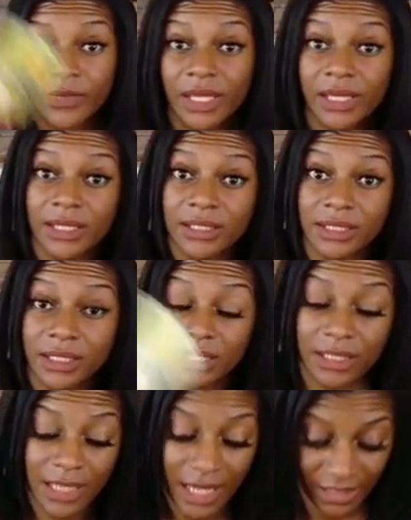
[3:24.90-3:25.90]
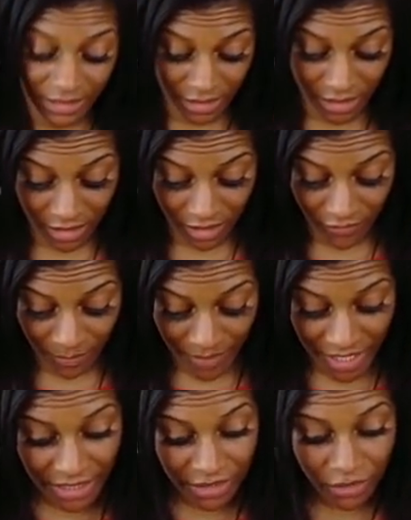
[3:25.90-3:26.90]
is the Knight of
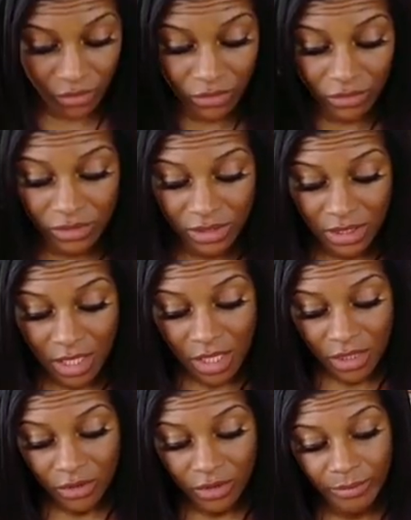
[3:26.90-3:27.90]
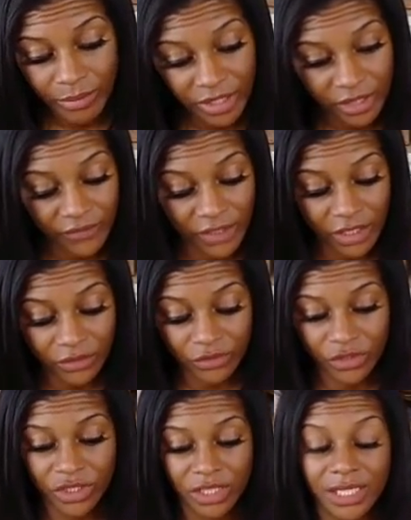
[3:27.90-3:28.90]
Pentacles. Your above
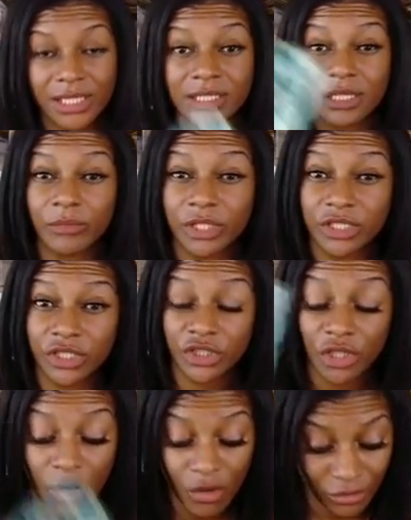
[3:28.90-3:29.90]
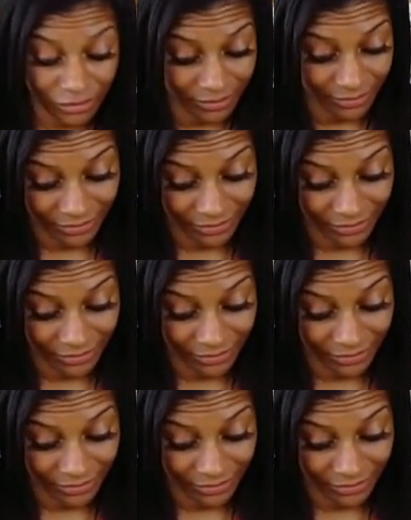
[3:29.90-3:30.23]
energy is the Magician.